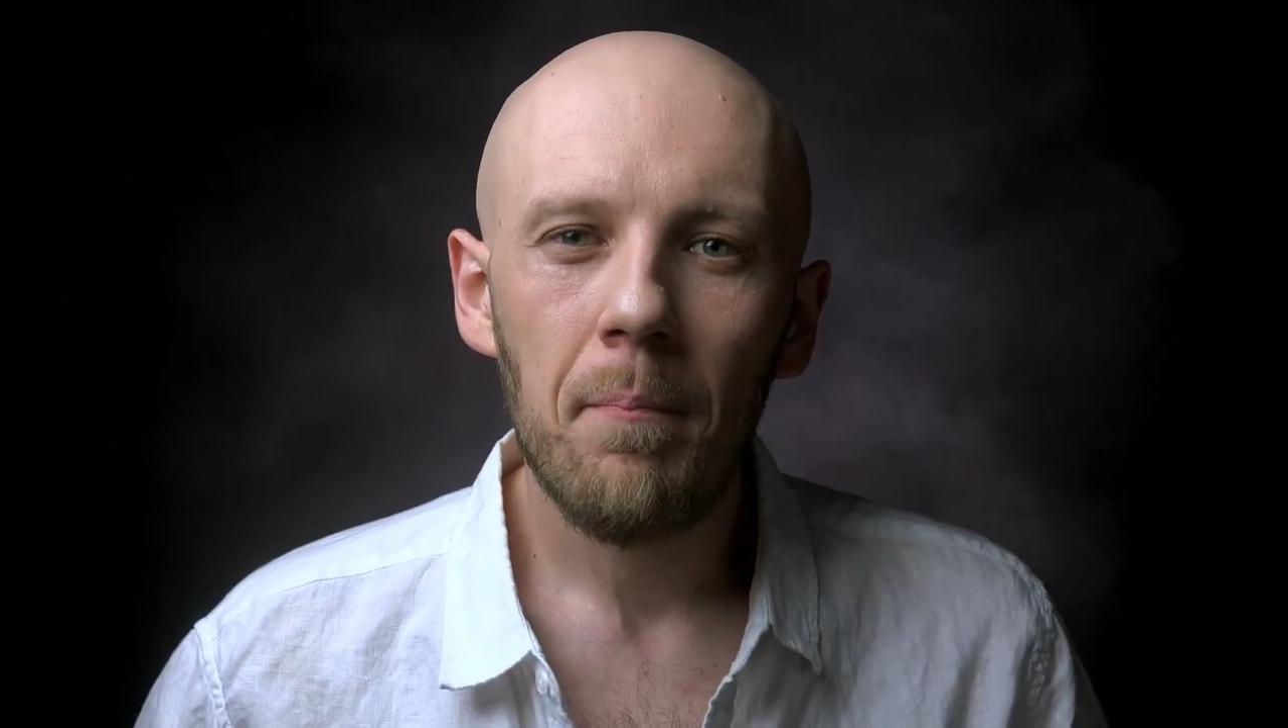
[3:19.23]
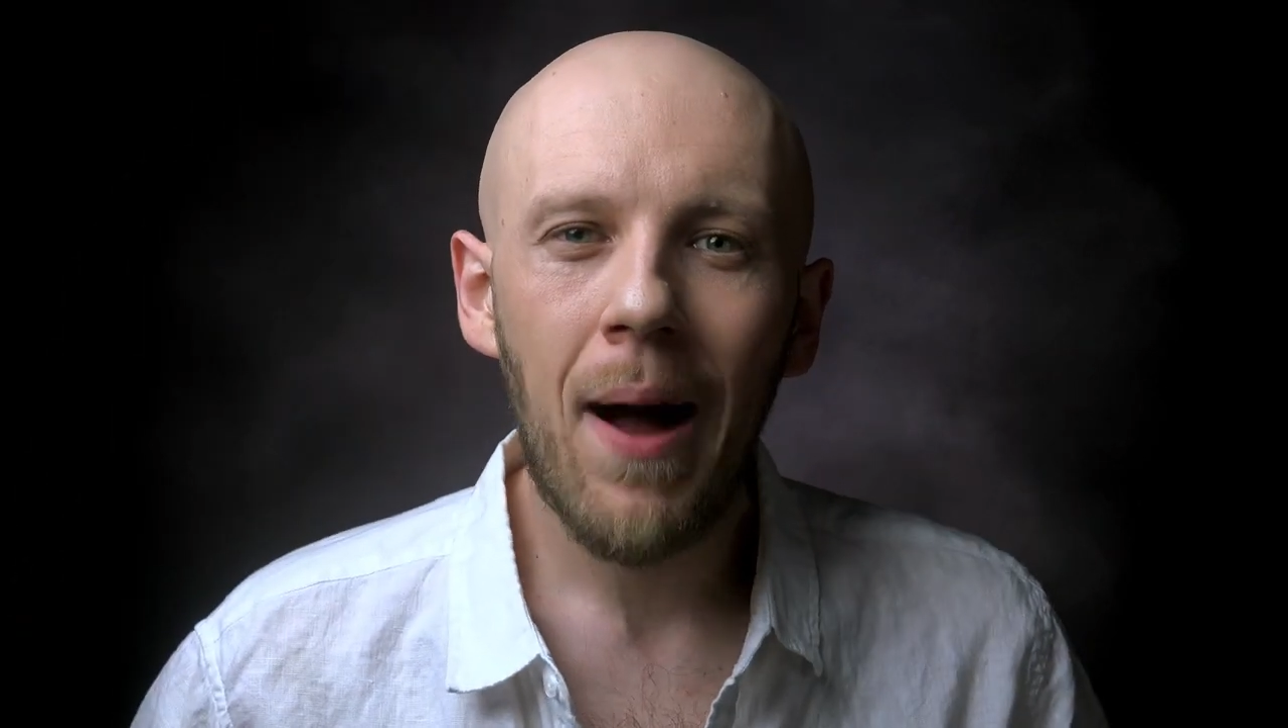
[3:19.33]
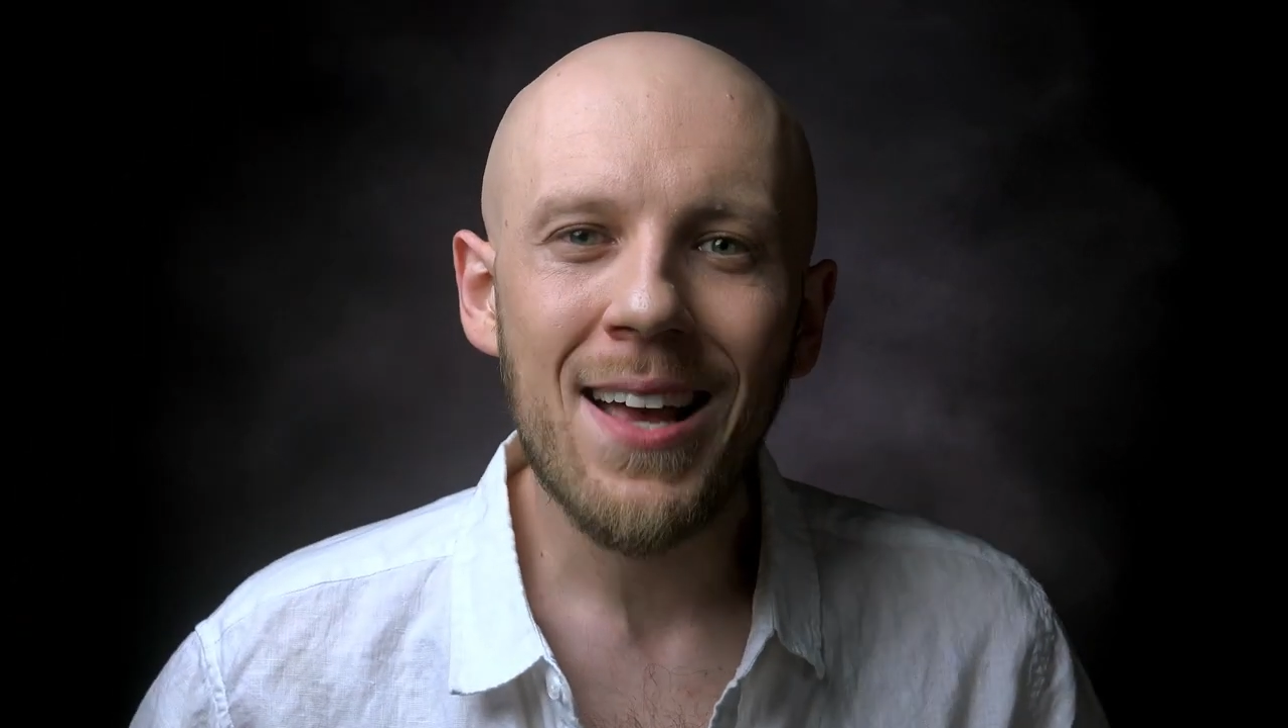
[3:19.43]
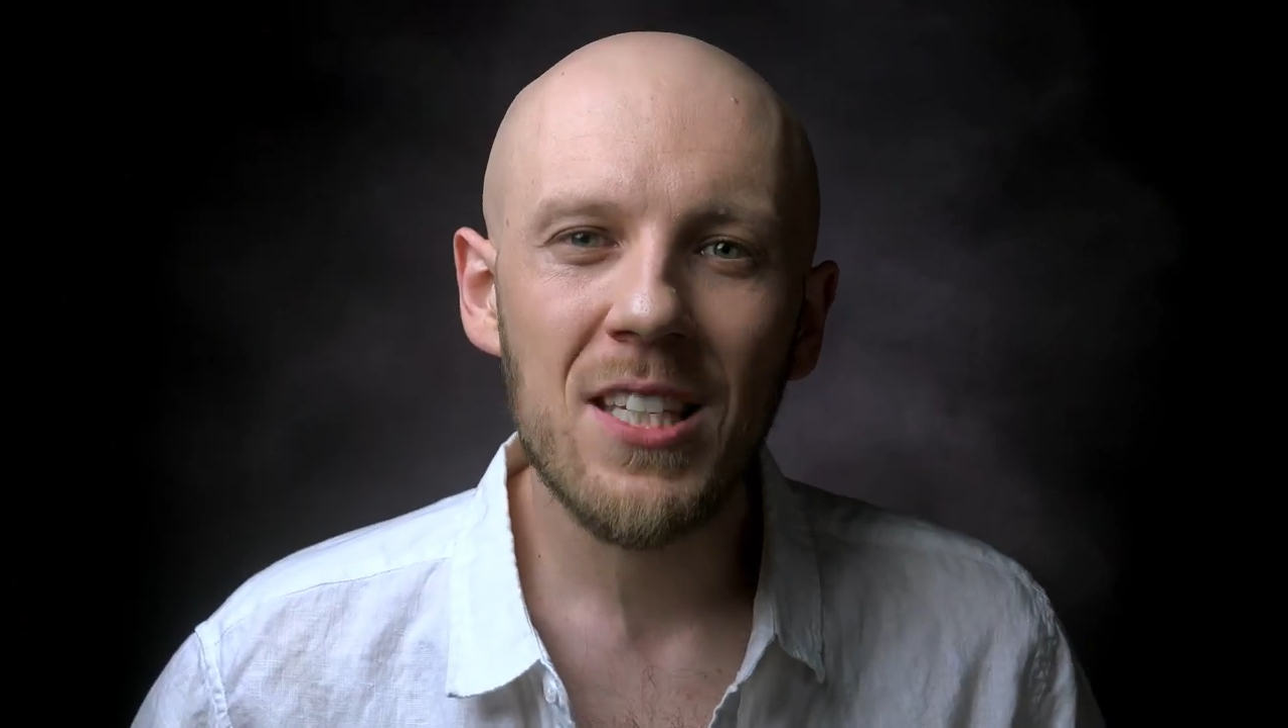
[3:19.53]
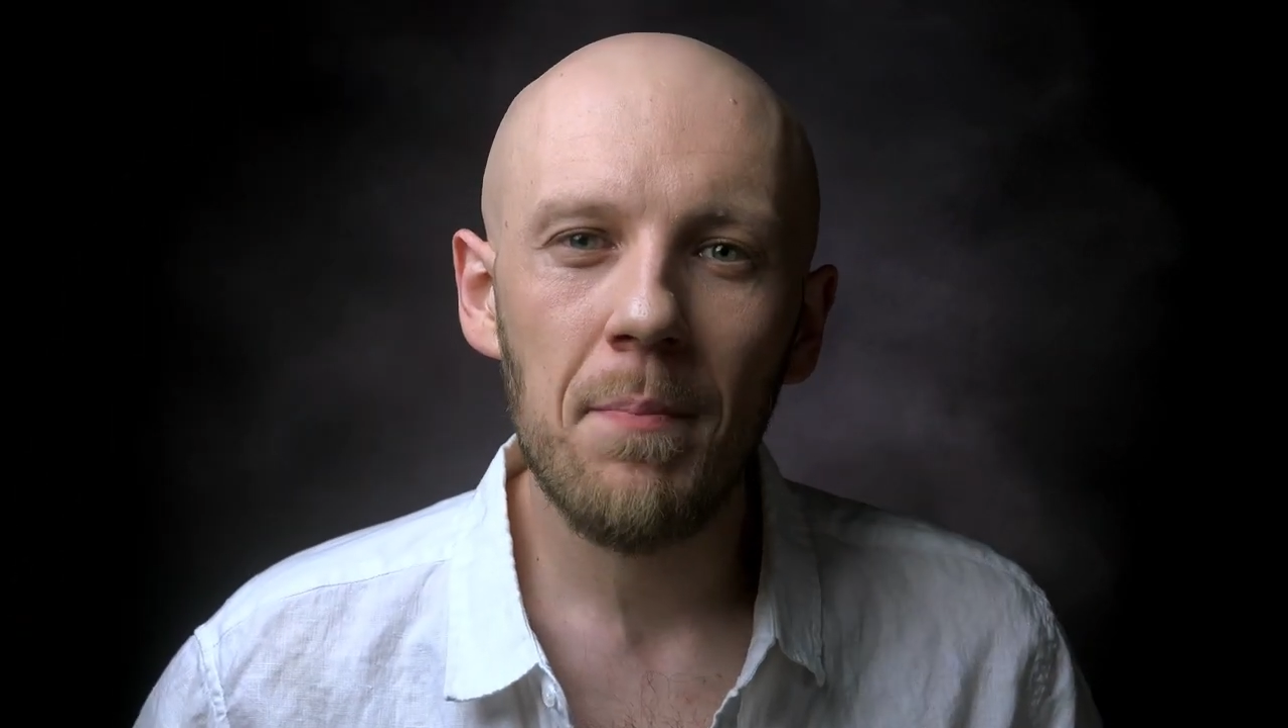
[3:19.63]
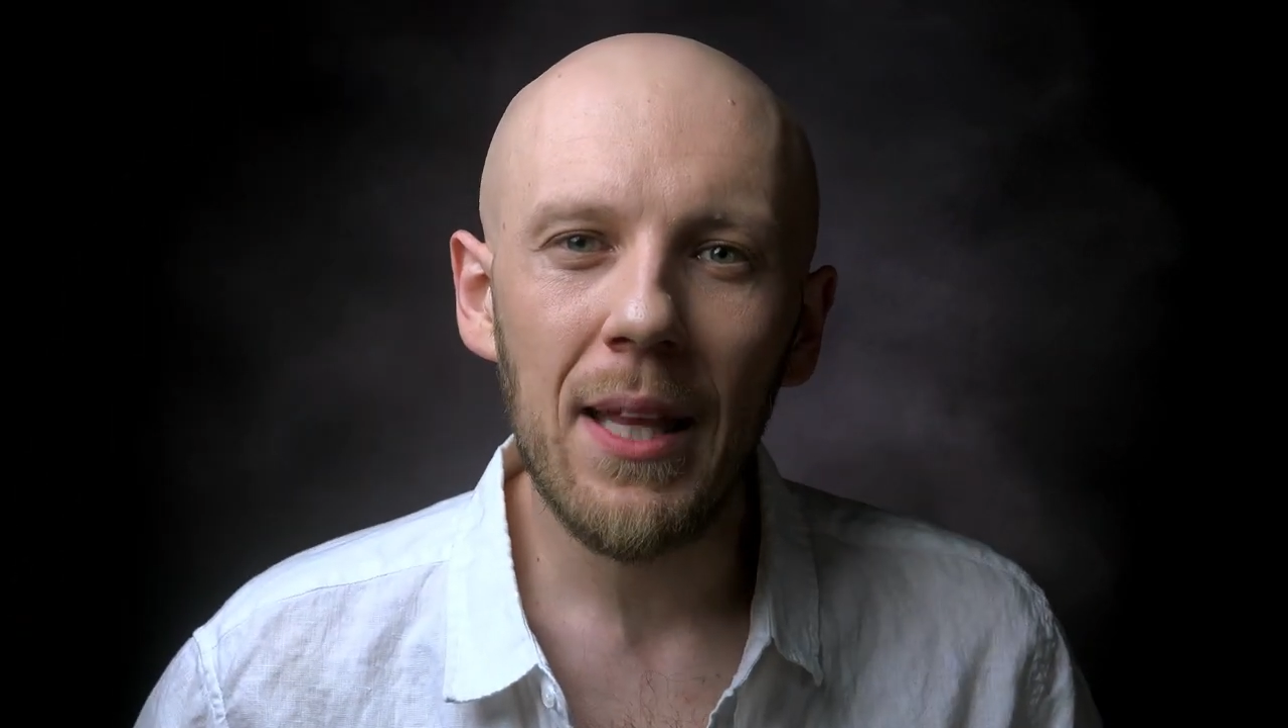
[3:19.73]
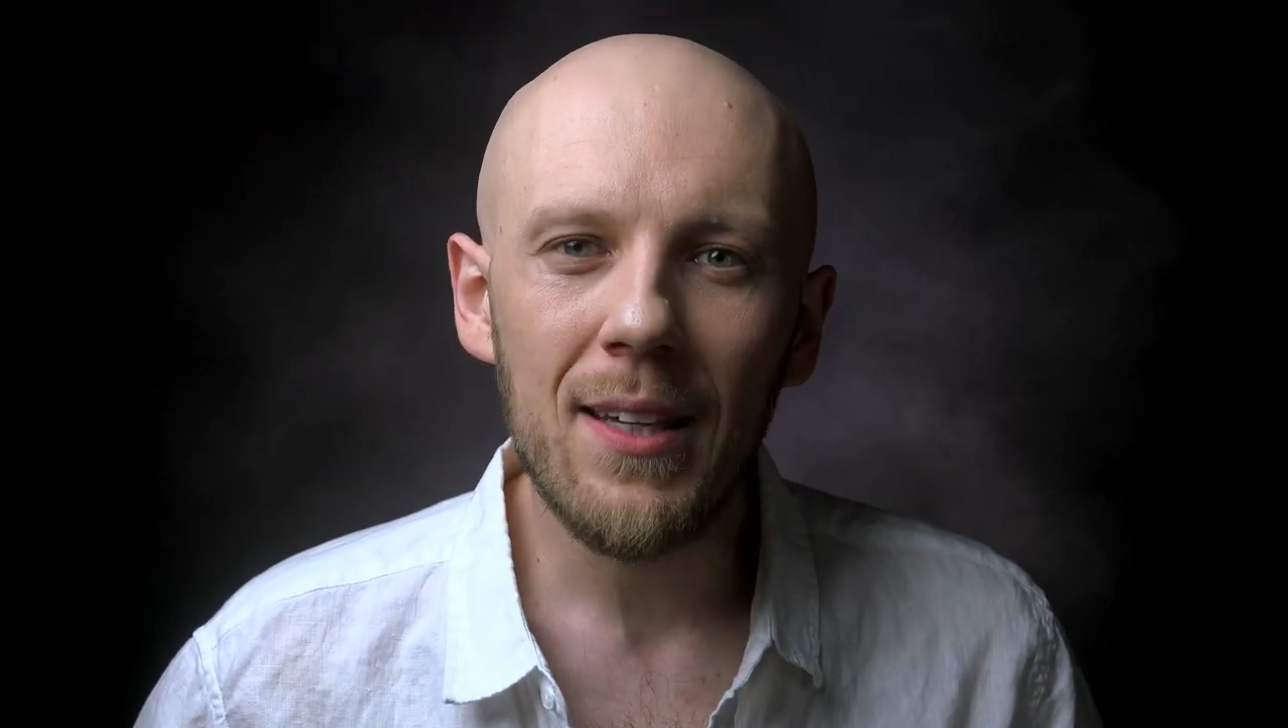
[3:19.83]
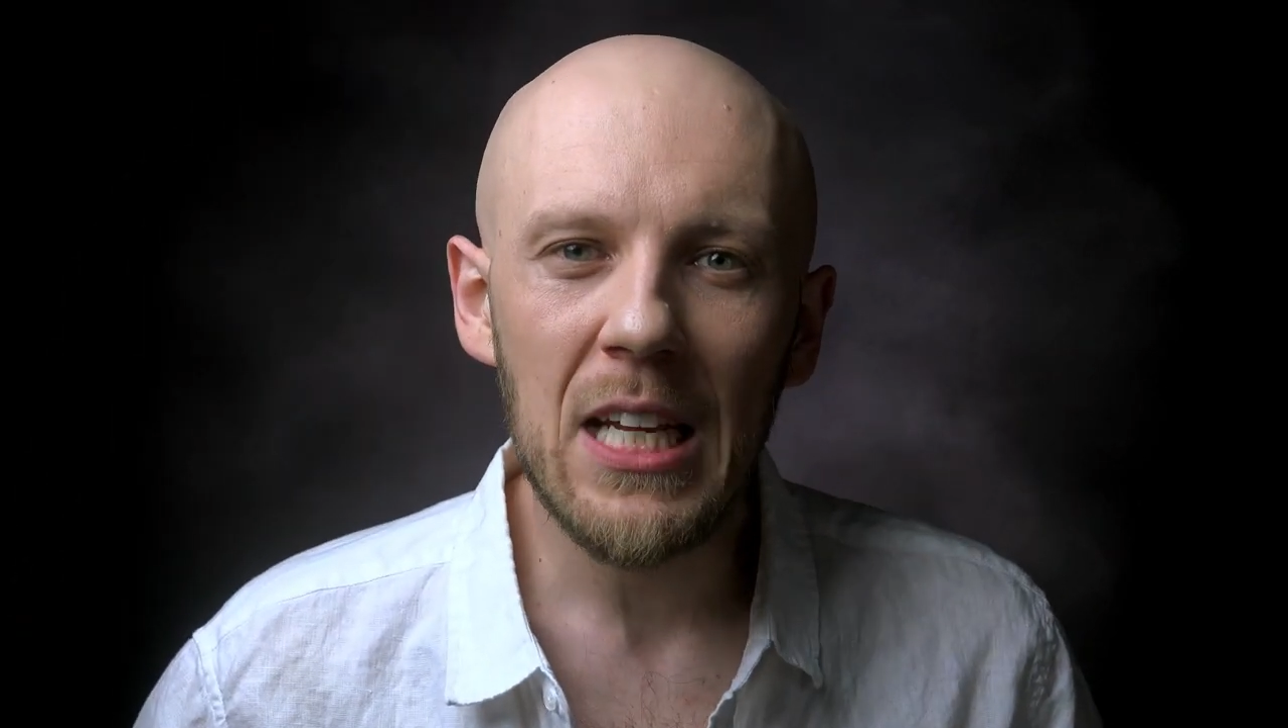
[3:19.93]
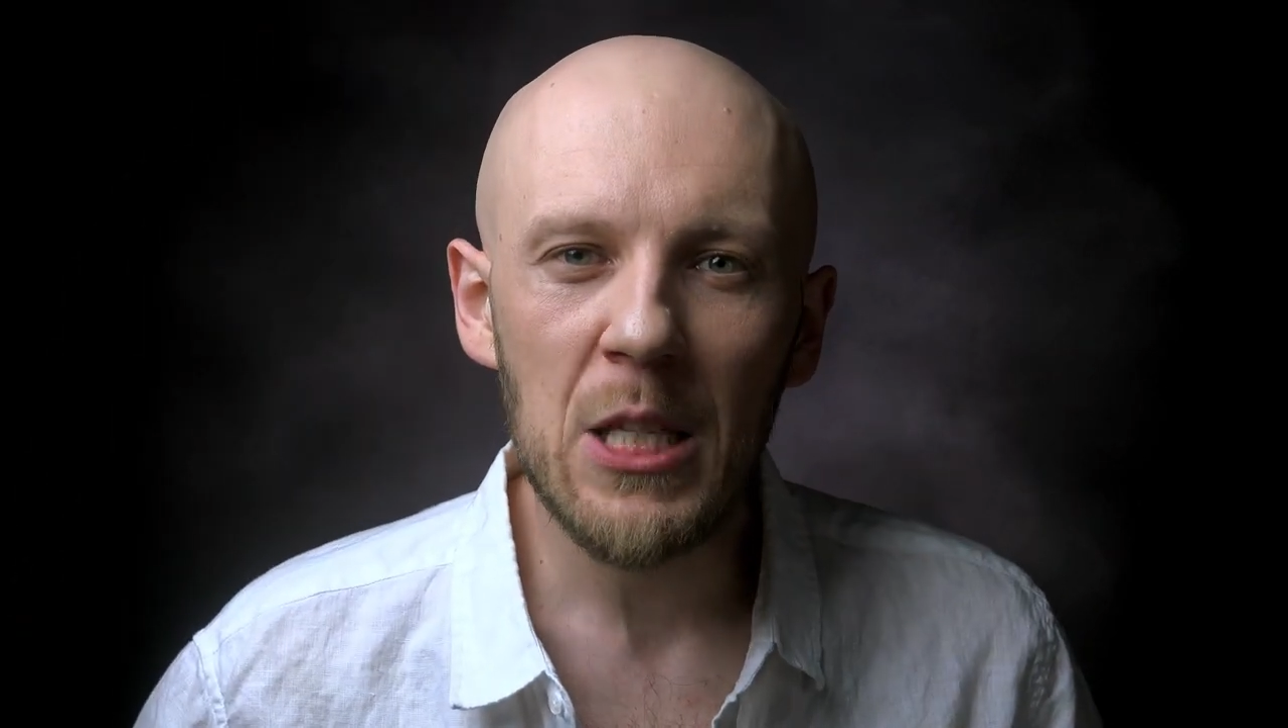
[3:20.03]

possibility